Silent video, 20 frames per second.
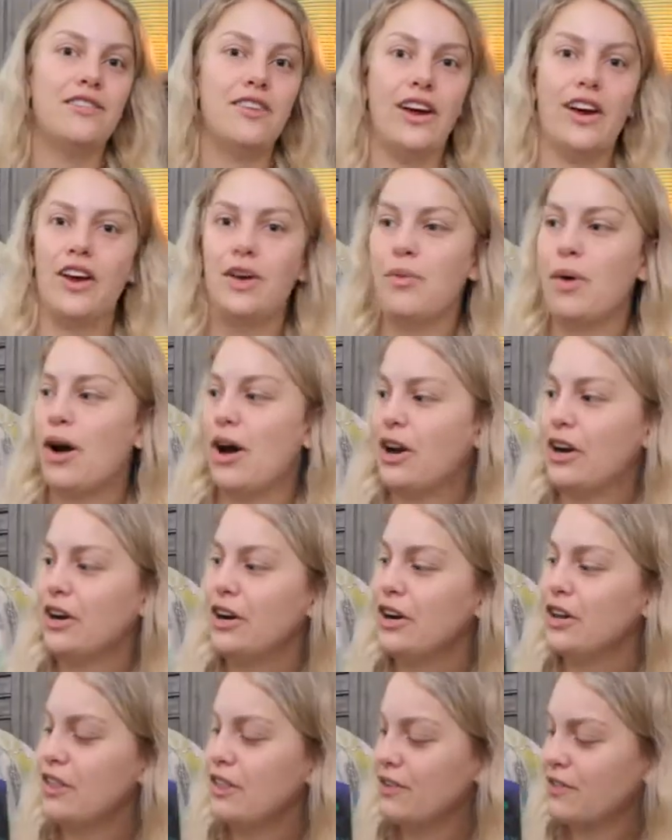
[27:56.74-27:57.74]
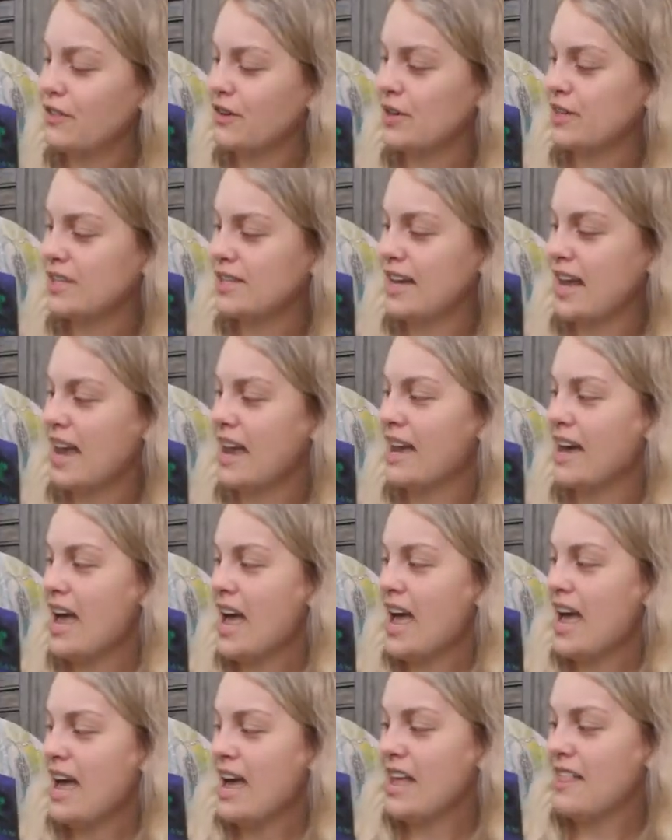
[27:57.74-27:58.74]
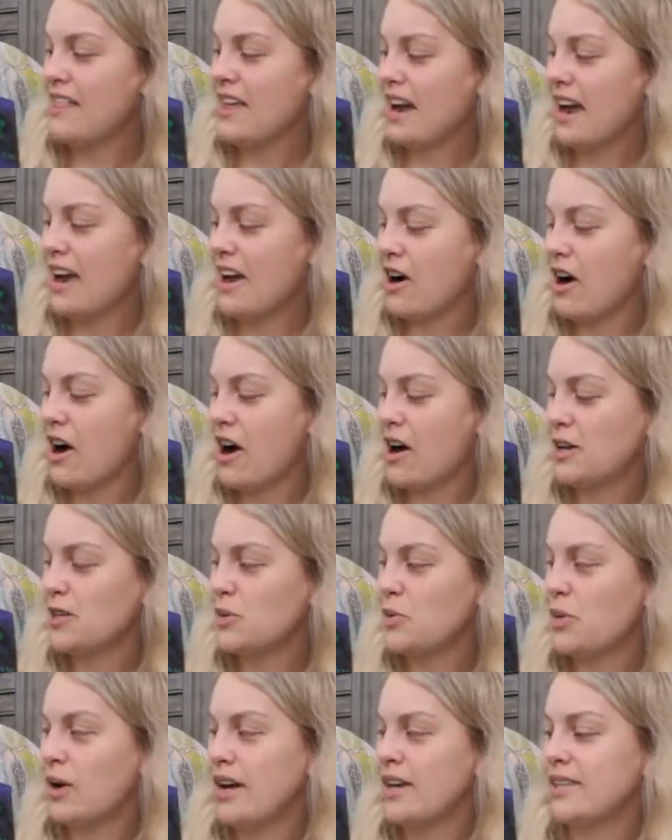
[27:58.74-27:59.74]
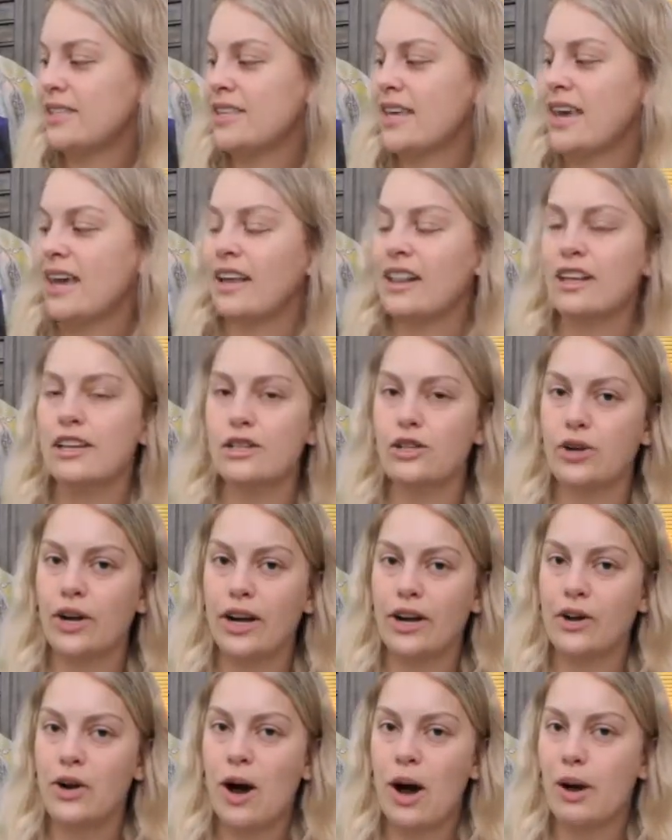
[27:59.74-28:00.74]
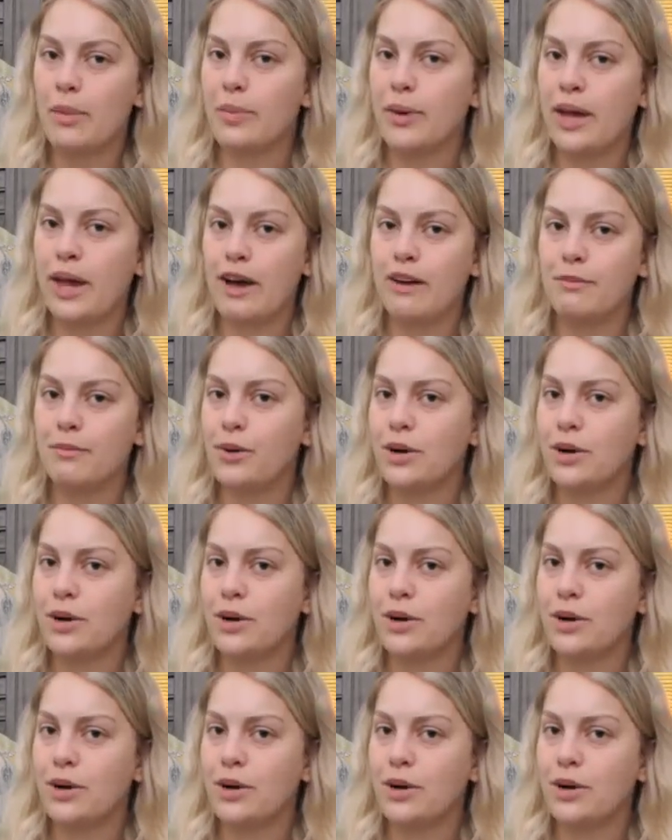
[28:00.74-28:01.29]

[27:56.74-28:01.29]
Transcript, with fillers: of Harry Potter, the first thing that I got was the illustrated copy of